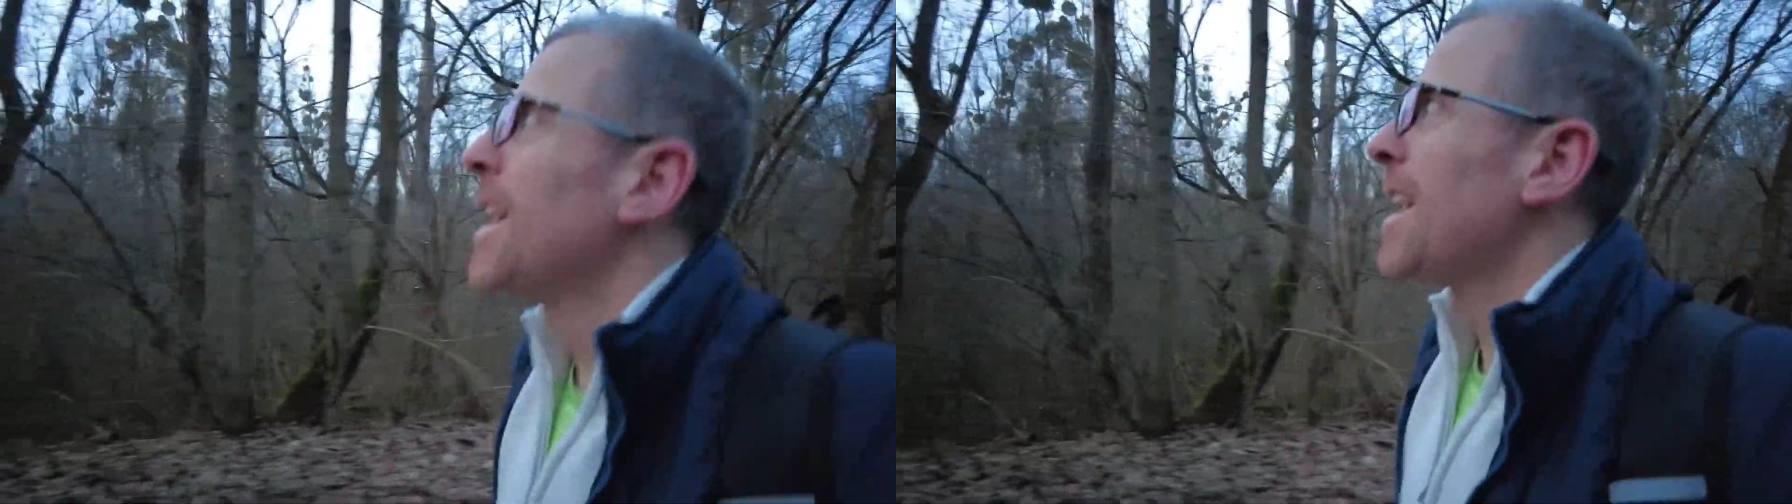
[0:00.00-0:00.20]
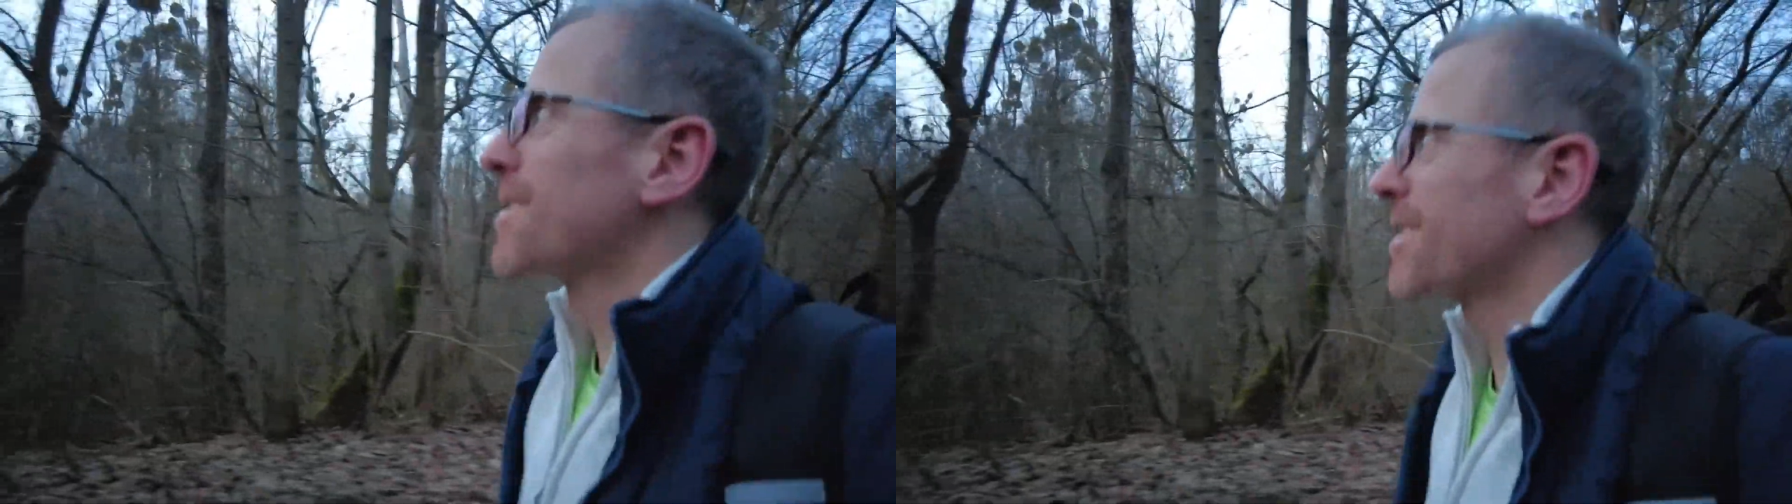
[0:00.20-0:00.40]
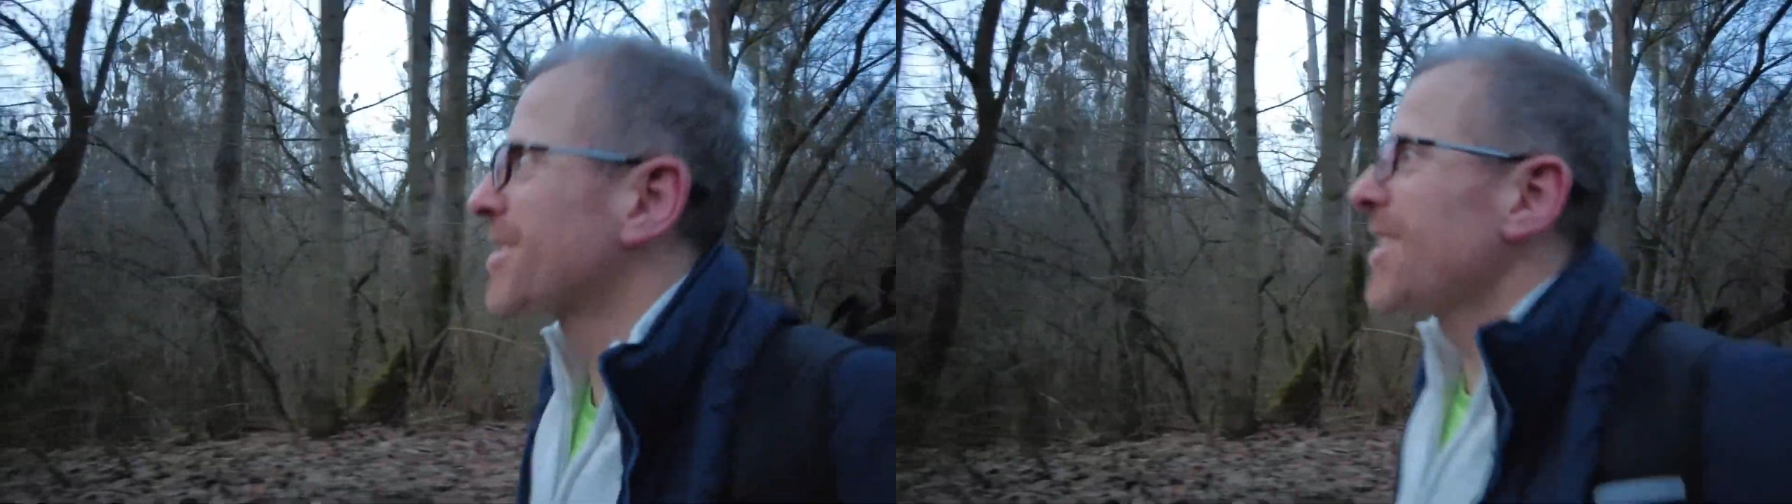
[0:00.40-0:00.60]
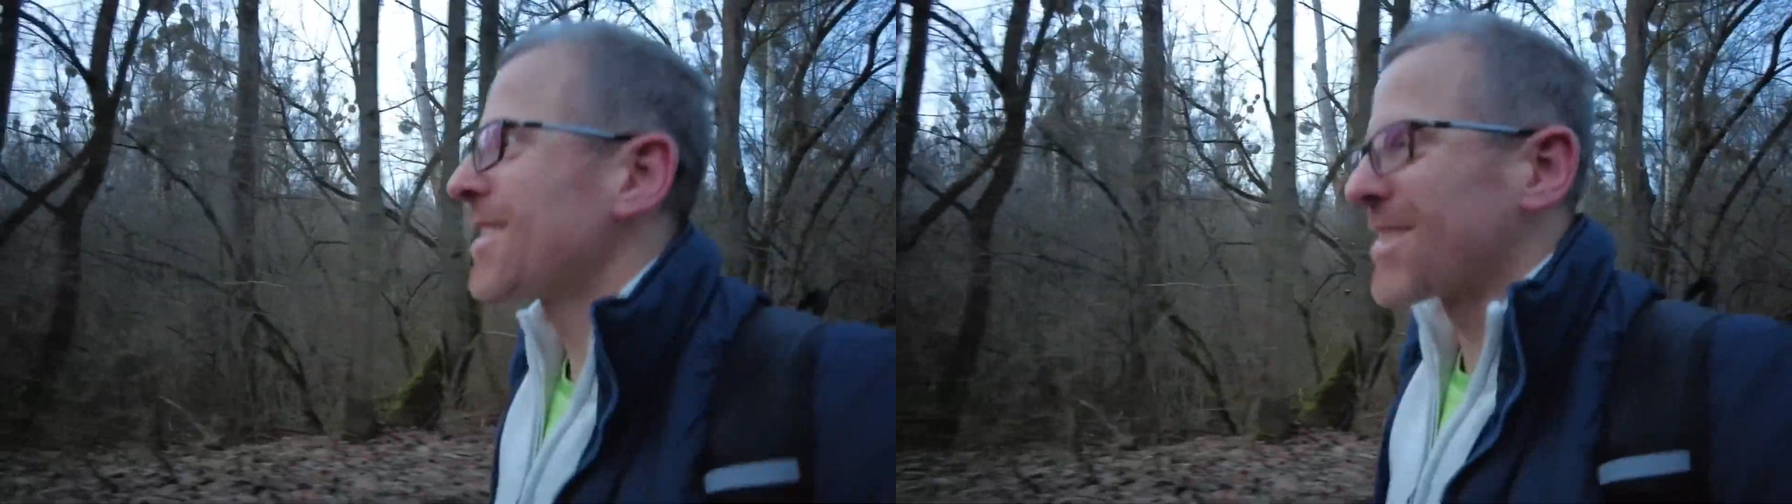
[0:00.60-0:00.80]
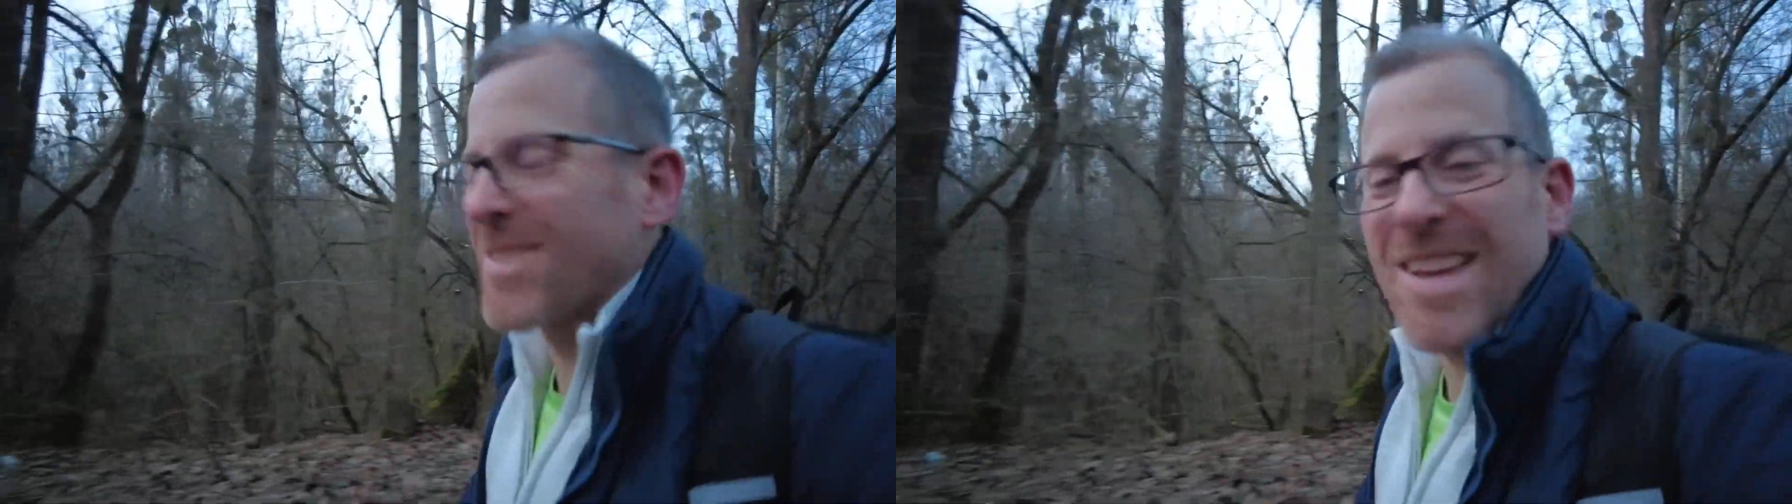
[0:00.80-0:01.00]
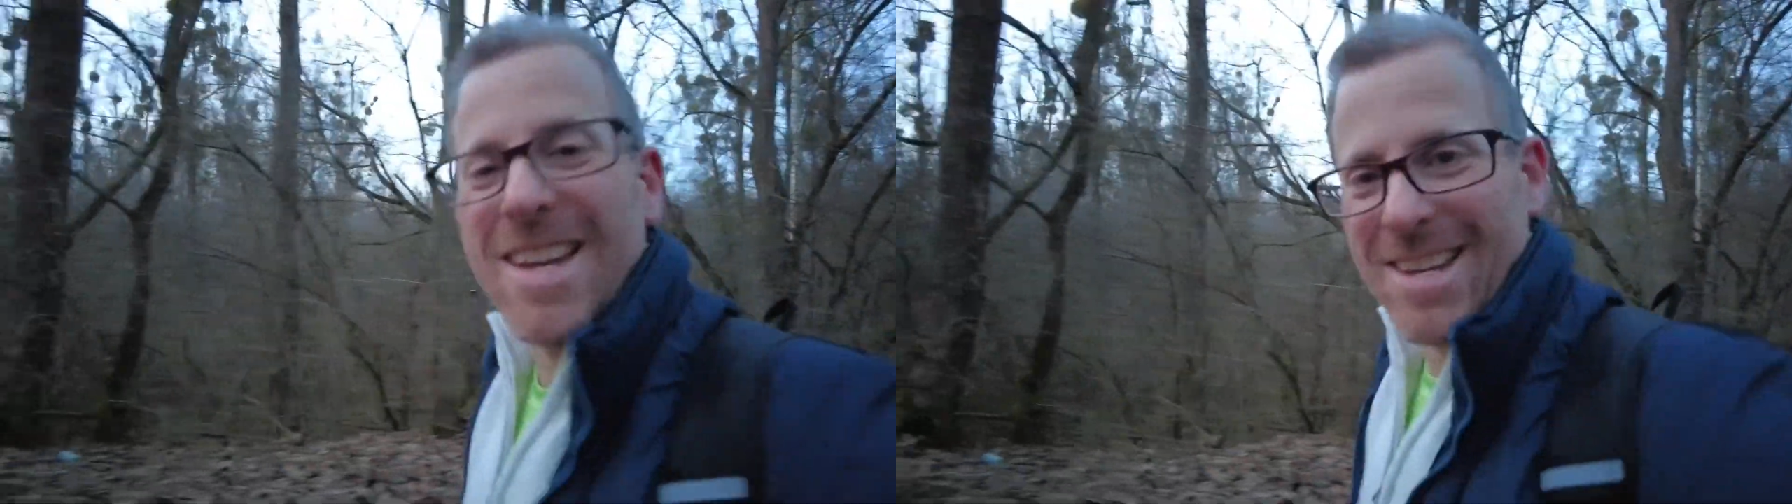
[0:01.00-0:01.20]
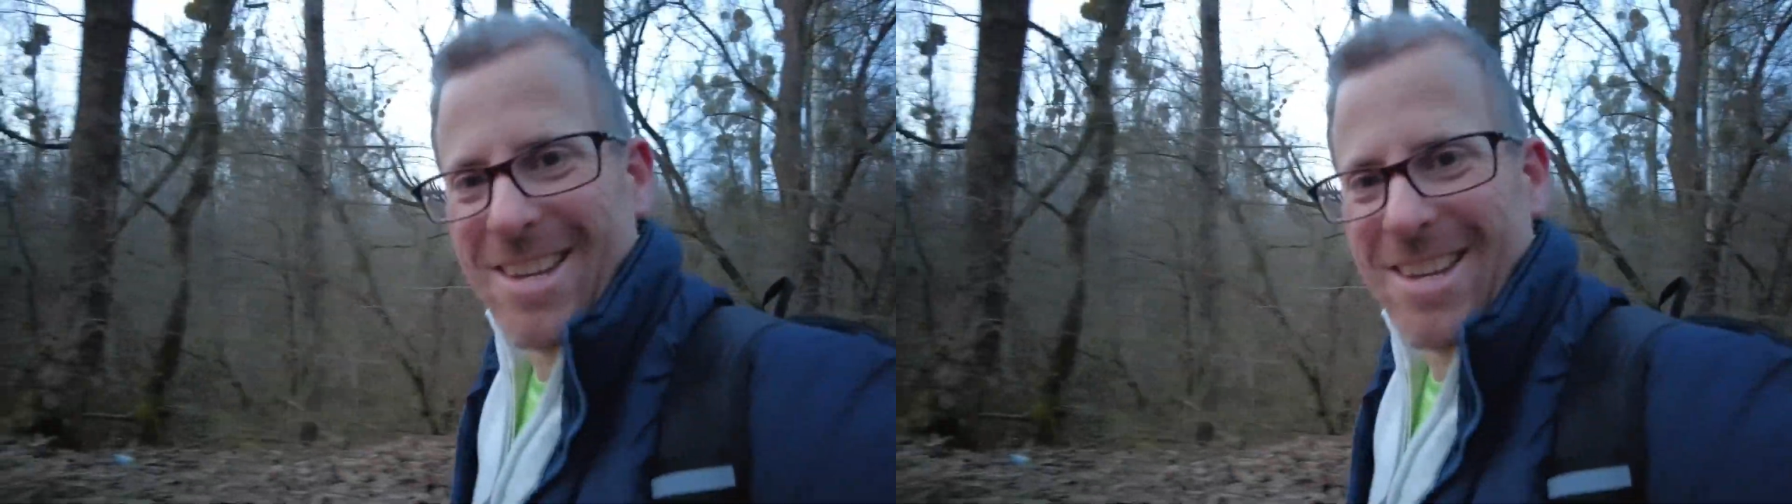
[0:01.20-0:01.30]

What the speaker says: as the sun is setting